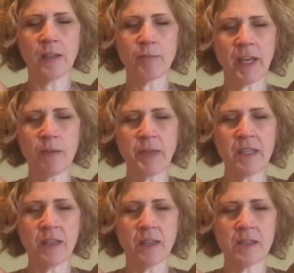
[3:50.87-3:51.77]
in my
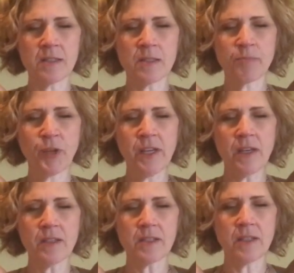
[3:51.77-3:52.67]
opinion, is it's
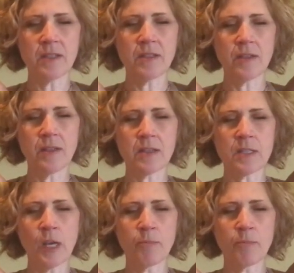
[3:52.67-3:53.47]
bringing us into this